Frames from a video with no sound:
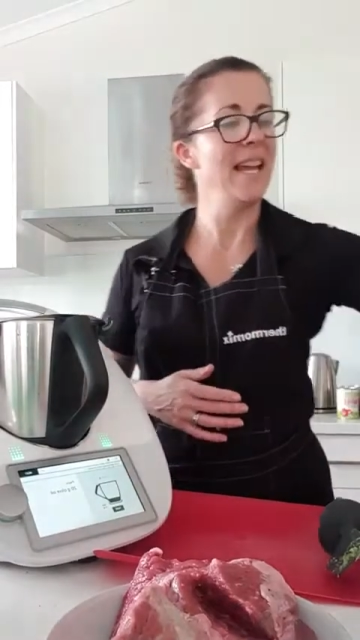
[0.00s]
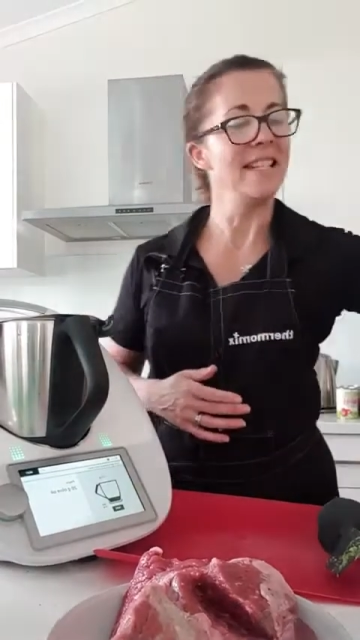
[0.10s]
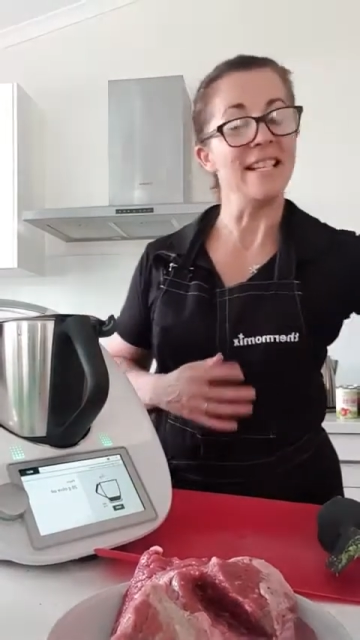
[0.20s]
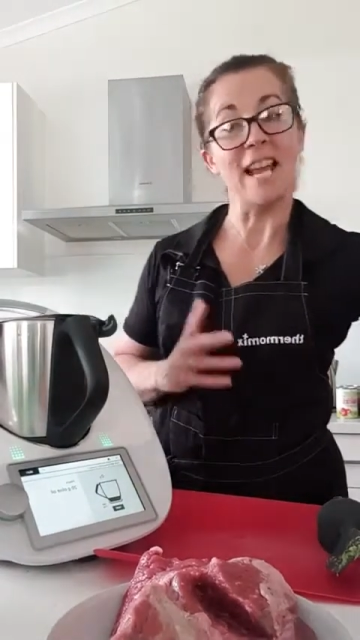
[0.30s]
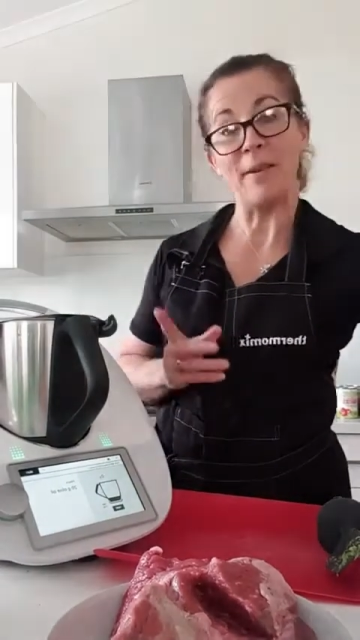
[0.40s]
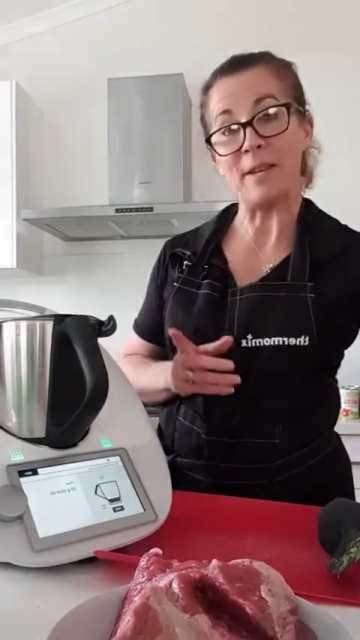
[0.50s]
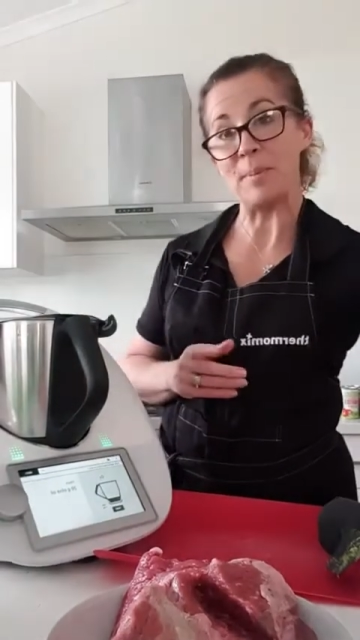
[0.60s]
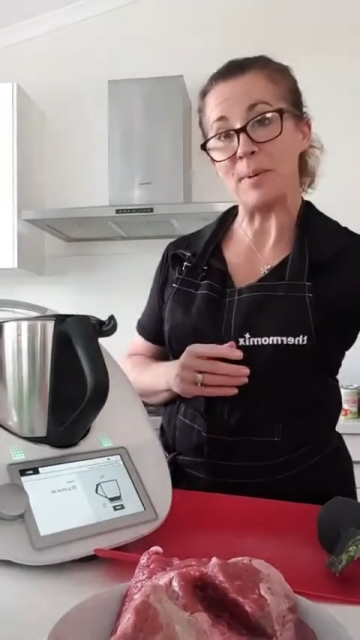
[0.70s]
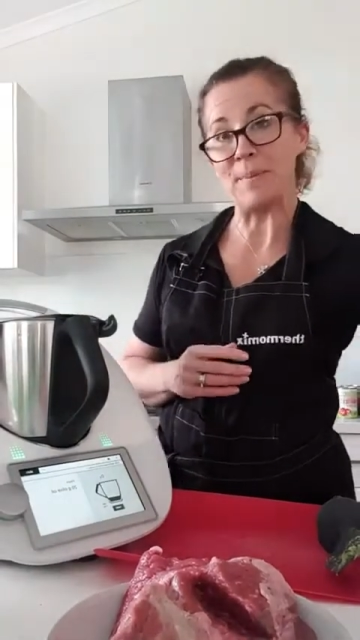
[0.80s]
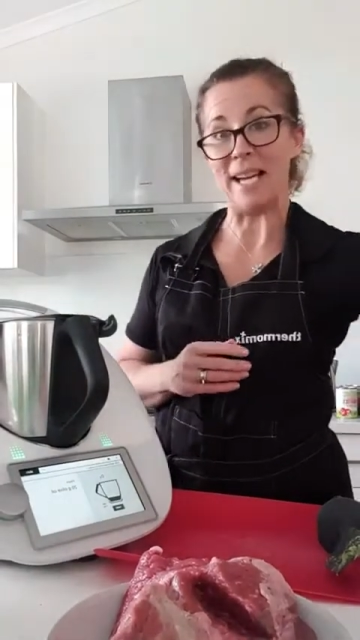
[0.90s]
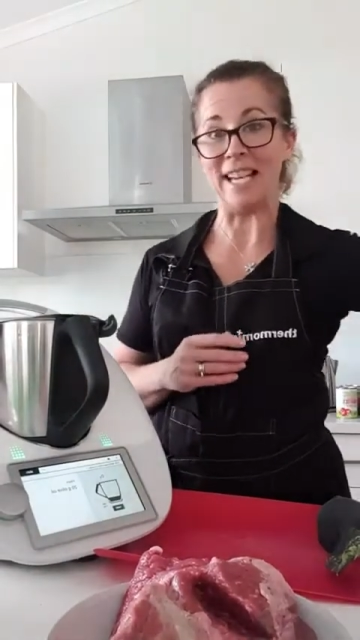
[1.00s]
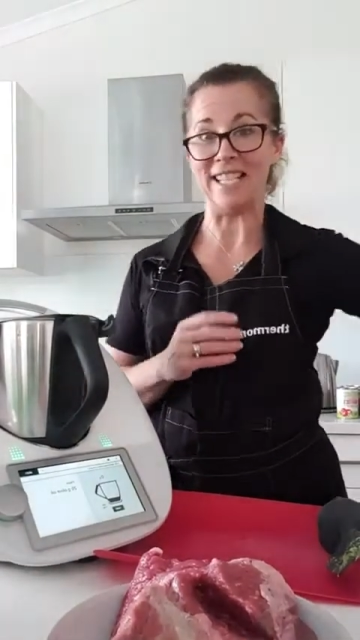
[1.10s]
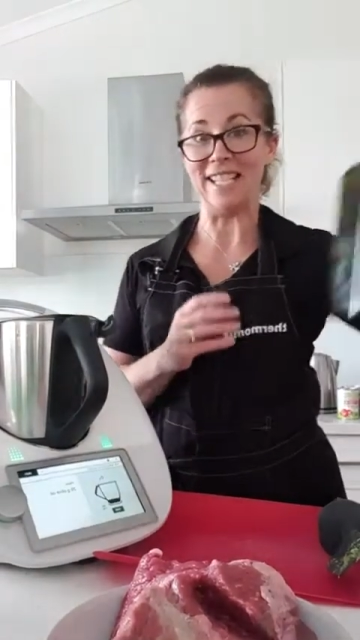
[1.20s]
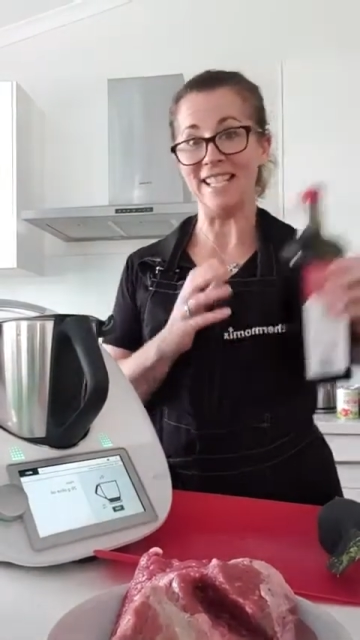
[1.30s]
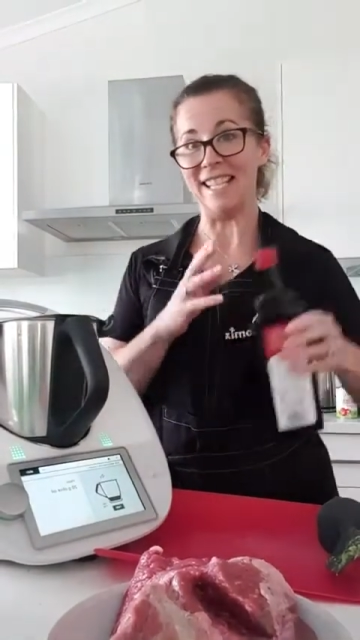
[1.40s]
So now I'm going to put my
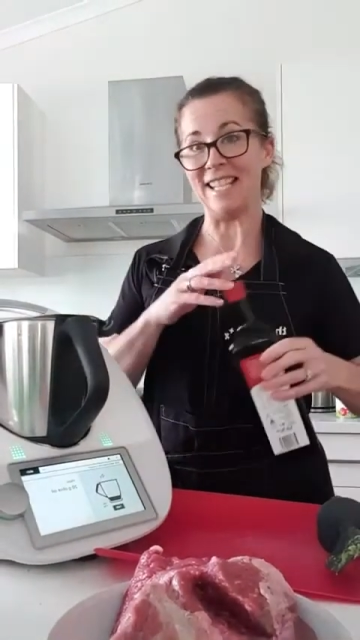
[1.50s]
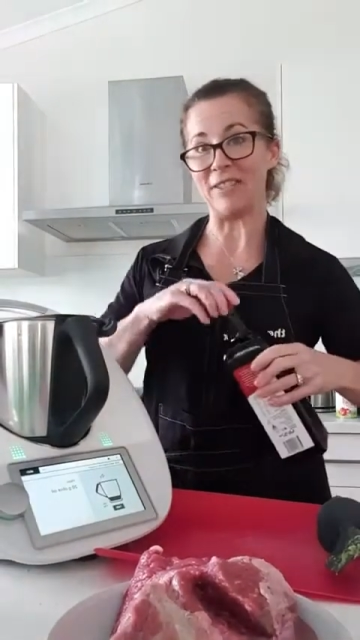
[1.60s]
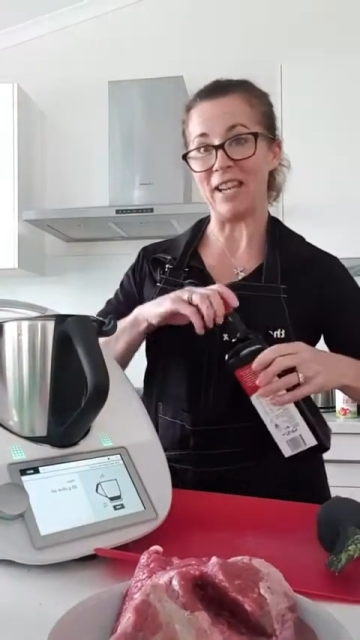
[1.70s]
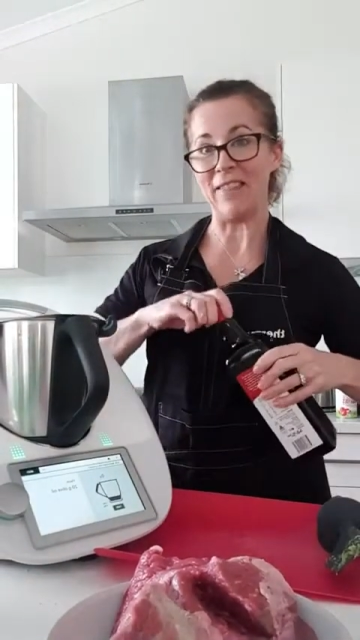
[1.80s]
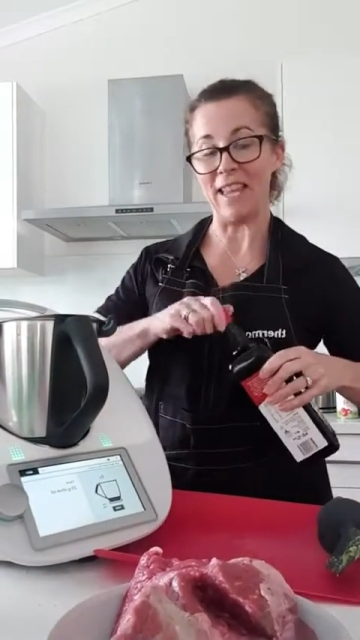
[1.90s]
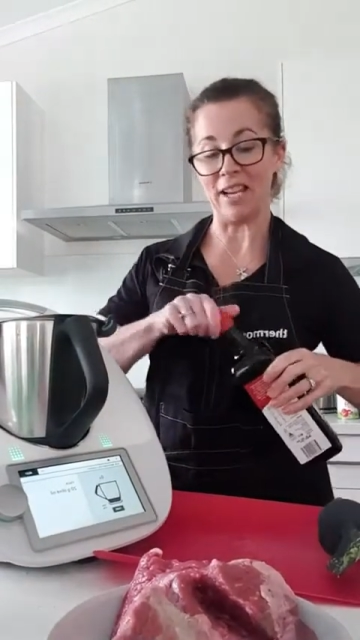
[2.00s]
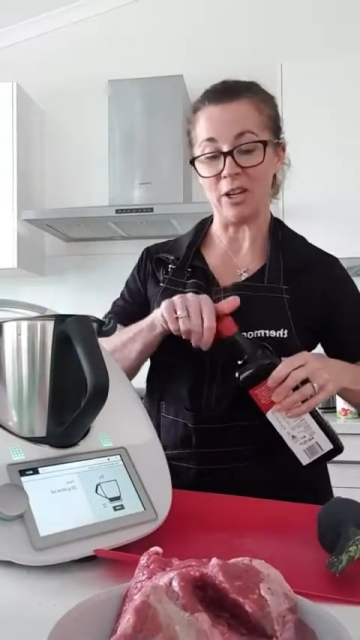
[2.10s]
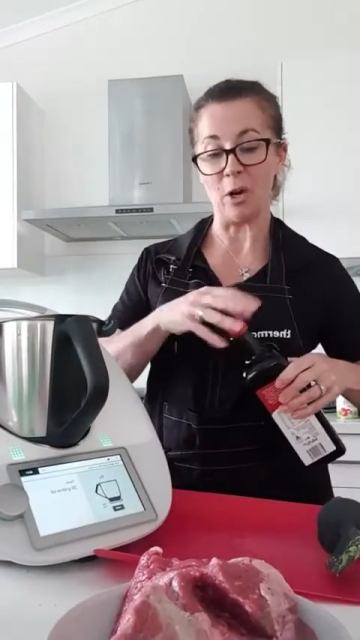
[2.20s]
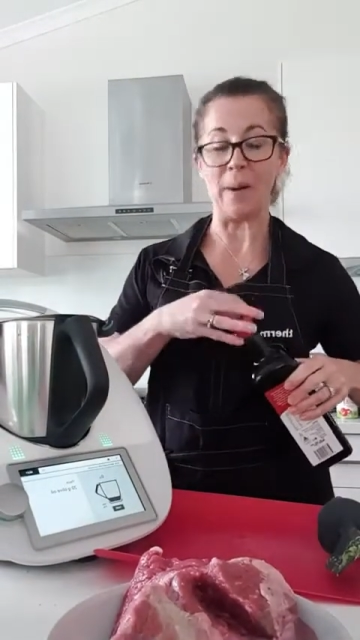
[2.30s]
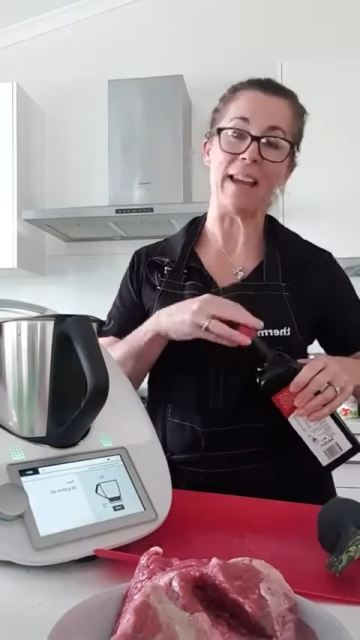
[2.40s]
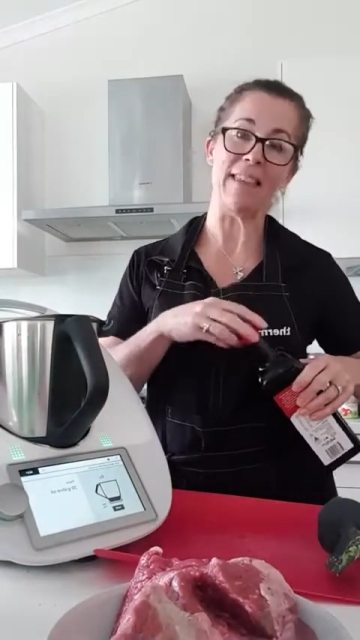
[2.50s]
onions in and get that going,